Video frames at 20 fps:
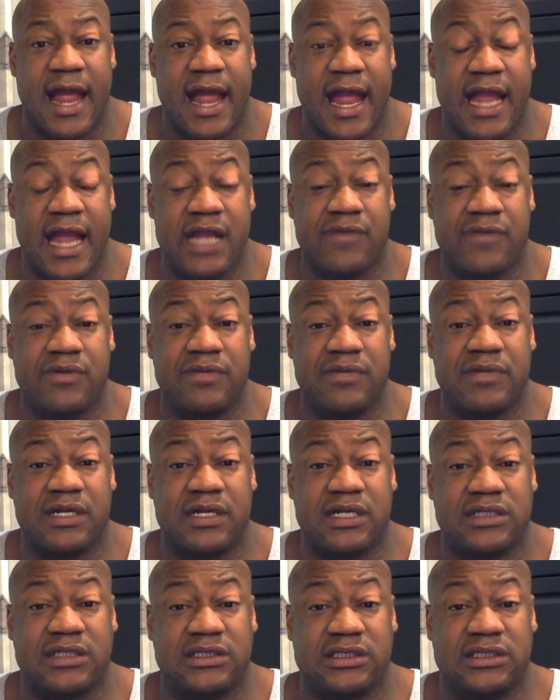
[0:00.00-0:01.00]
Angry
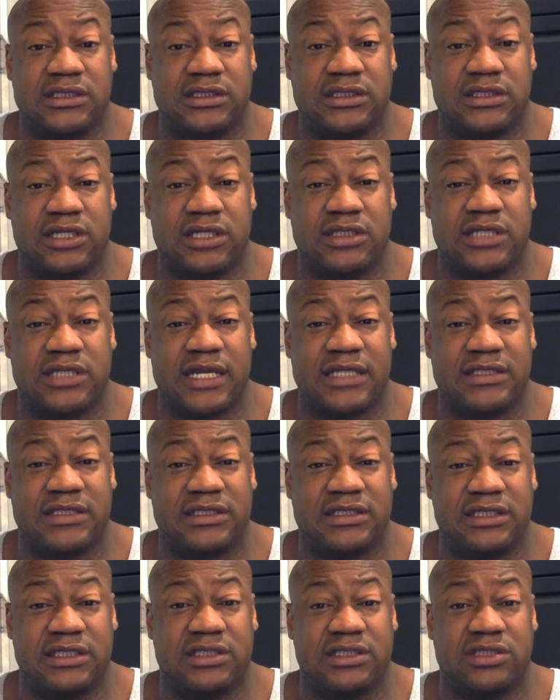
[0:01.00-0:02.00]
because he, they're taking
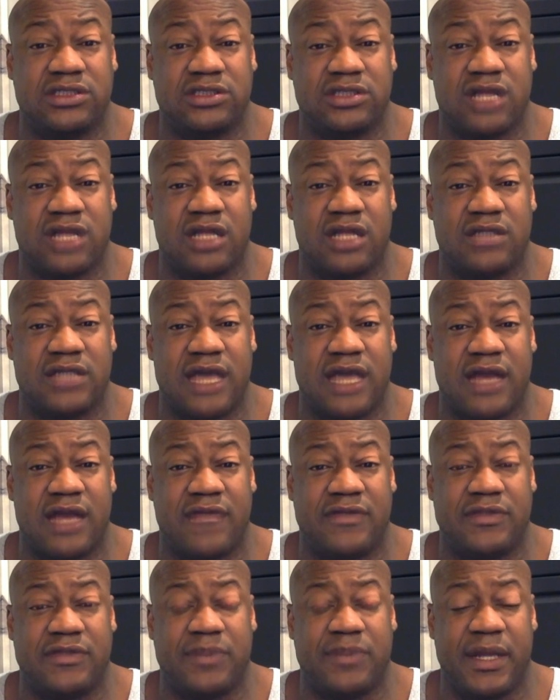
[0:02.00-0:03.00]
$600 out
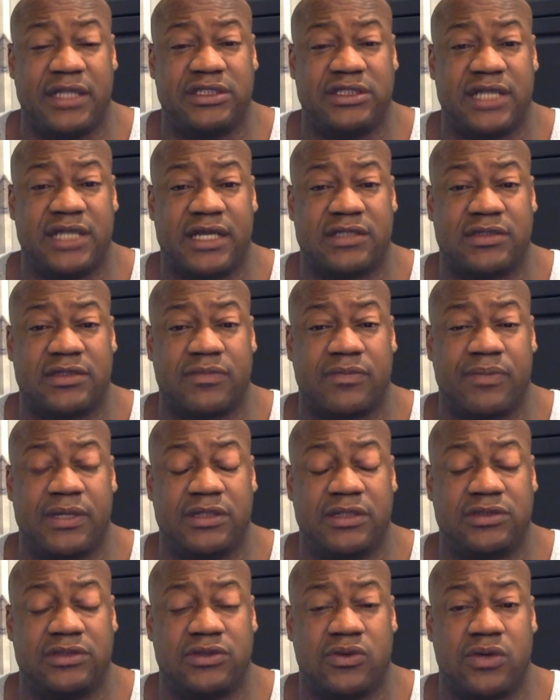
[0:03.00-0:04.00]
of his paycheck to
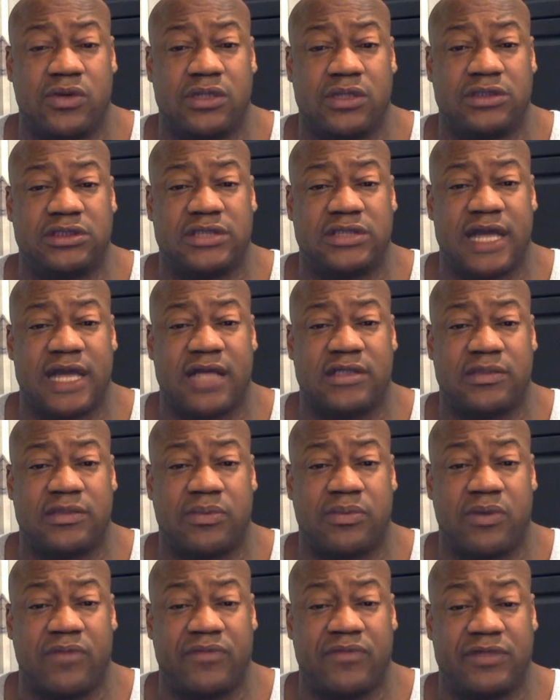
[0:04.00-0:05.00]
put towards child
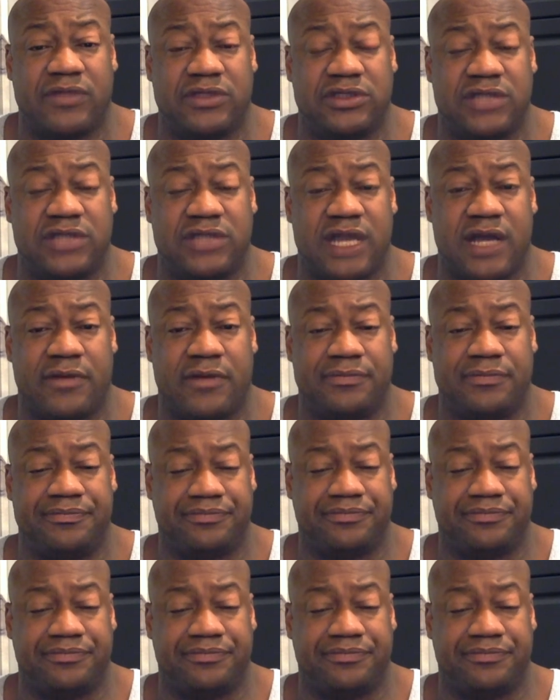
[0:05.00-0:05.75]
support for this child.